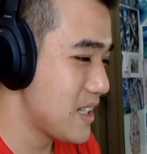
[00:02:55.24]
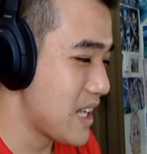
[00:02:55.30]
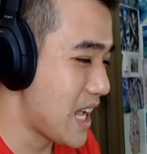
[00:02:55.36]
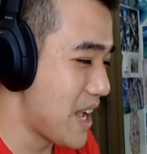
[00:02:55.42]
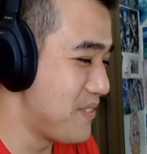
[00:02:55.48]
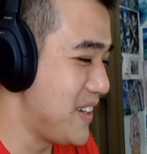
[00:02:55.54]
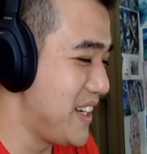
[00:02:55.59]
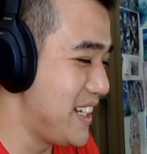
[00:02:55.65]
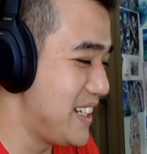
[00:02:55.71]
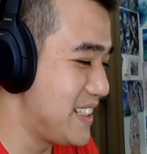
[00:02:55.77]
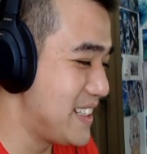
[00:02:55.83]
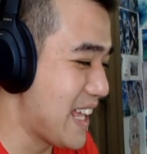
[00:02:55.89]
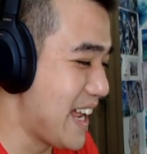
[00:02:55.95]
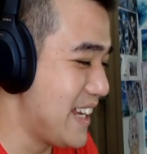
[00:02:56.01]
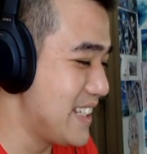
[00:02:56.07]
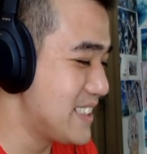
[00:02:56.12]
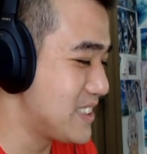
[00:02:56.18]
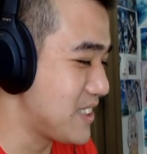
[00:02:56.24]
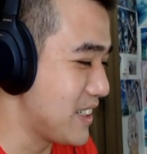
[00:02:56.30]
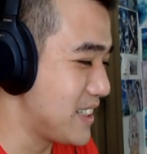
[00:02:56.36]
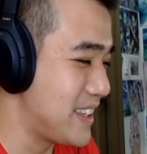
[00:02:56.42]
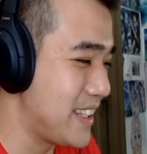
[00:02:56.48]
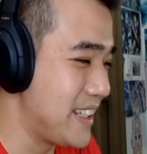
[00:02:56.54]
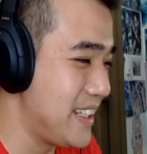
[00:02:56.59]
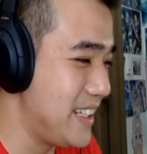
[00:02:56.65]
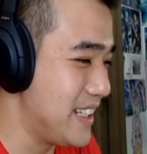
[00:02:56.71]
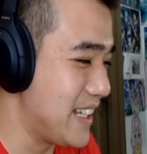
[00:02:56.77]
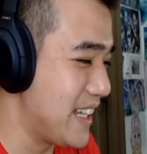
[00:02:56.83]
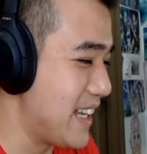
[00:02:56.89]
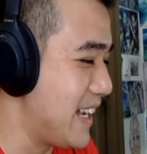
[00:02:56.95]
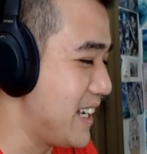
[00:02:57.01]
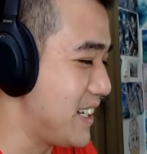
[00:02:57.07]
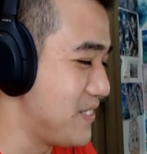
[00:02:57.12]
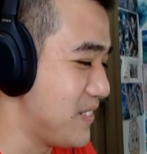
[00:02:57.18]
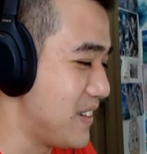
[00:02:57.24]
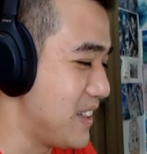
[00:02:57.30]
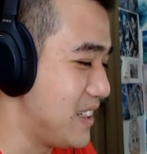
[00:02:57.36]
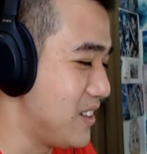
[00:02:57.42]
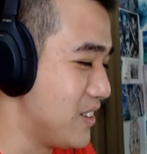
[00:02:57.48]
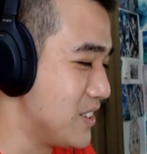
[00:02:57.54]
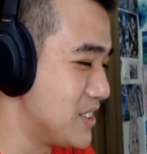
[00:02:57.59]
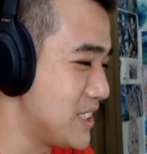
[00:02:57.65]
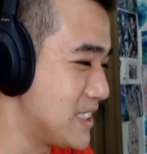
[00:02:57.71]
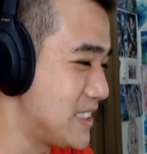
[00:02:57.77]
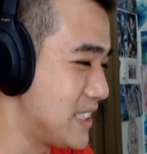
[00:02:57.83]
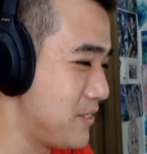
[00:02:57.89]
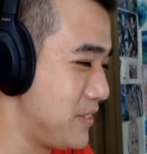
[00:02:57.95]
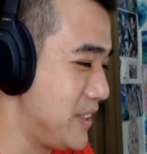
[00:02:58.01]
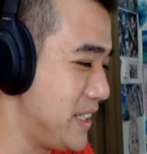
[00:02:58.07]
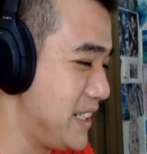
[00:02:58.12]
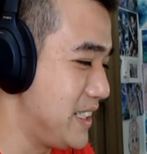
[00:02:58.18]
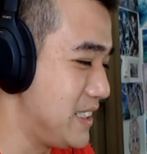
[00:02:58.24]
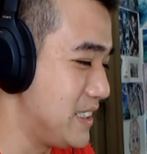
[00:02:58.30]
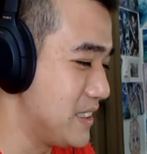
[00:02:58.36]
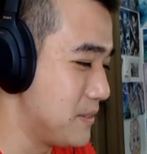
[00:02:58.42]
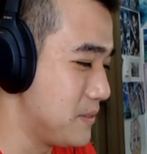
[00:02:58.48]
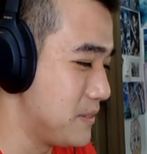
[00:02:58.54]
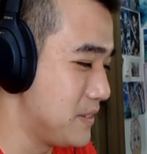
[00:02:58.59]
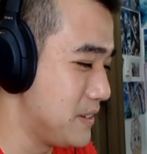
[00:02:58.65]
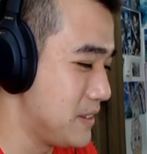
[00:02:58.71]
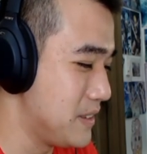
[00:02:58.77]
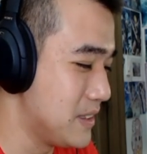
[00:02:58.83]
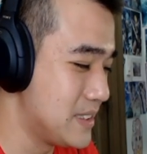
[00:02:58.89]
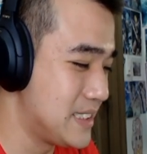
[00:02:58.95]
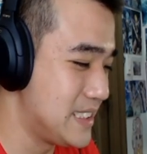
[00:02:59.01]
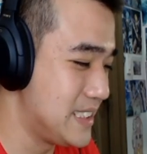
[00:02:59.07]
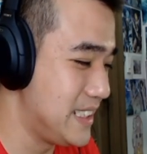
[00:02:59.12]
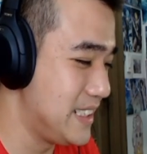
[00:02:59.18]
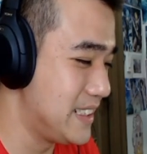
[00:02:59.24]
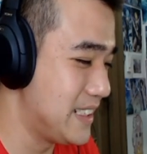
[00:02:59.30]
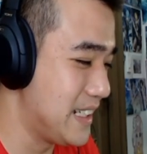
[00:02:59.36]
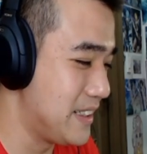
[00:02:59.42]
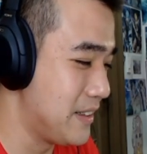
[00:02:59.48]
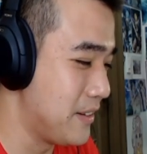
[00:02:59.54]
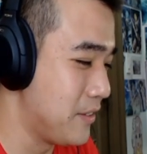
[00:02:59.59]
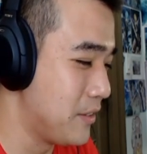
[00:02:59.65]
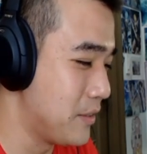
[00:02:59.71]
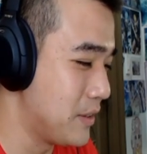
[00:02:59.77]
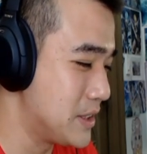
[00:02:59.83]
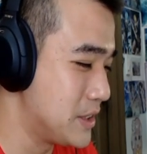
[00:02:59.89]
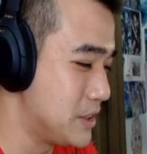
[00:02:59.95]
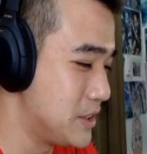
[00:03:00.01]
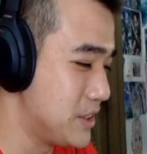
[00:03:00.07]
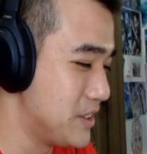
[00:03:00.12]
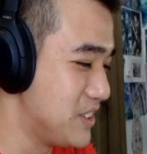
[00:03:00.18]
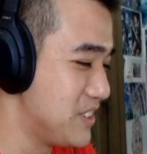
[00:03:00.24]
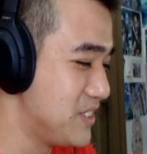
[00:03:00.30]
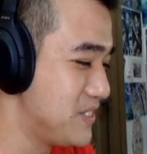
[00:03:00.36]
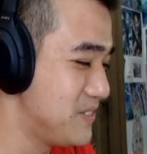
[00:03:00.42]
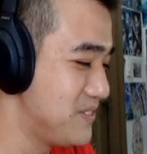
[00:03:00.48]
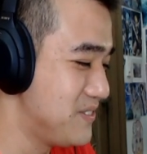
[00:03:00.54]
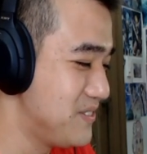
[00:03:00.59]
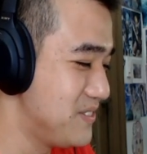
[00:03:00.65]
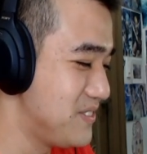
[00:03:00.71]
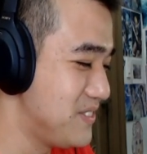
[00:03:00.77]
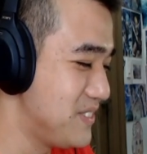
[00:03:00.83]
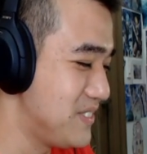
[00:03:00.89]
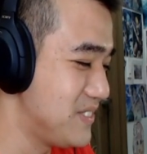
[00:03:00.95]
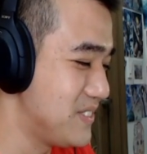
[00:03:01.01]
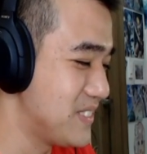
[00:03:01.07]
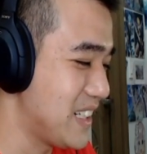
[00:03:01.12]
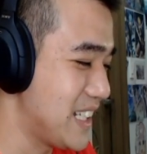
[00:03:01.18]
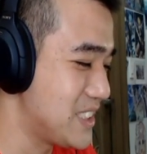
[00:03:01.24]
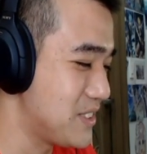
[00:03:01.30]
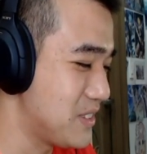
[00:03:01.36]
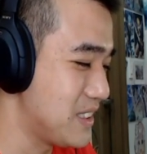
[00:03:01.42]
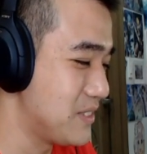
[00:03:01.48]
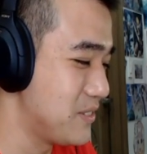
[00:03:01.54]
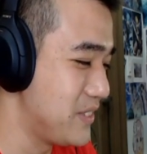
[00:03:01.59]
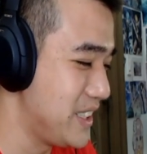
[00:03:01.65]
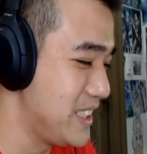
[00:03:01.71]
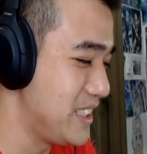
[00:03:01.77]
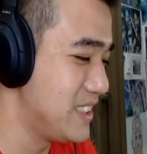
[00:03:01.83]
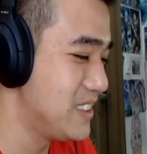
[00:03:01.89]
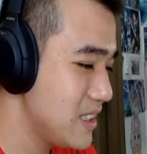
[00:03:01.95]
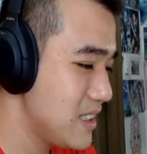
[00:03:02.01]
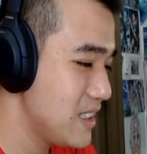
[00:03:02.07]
I mean, that is called thinking ahead, man. Or just reading the scene and know what to do. Nice one, Wein.